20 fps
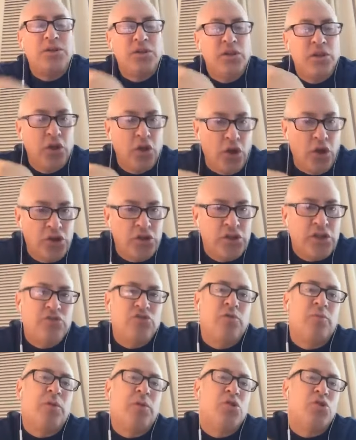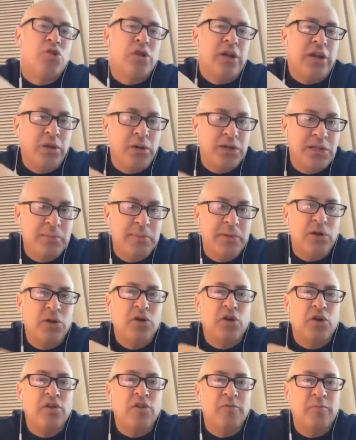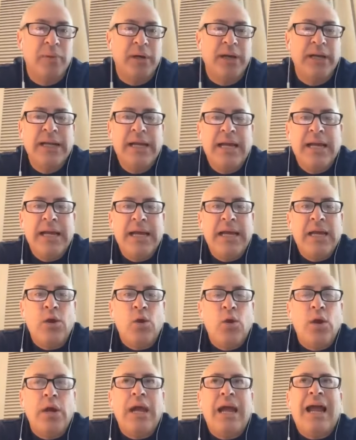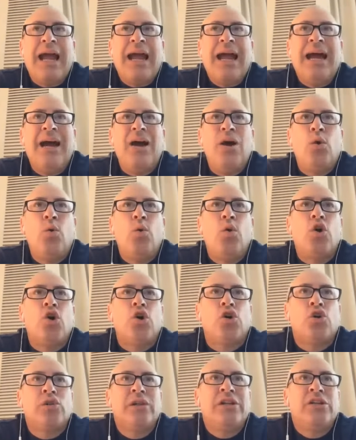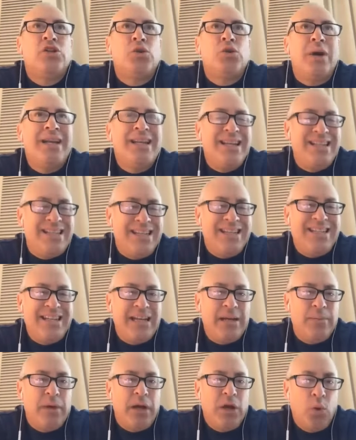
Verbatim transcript: a large distribution, I know it's a bell curve, but how early do I need to dig my